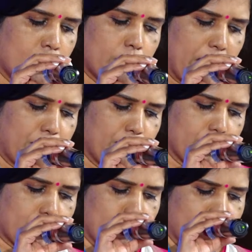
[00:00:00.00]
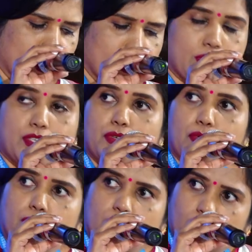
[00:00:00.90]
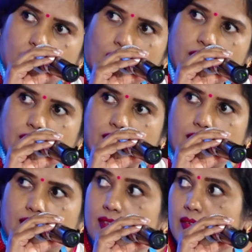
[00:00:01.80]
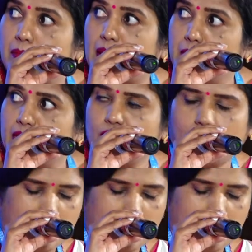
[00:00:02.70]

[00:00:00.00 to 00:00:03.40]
My first question is to Dr. Padmaja,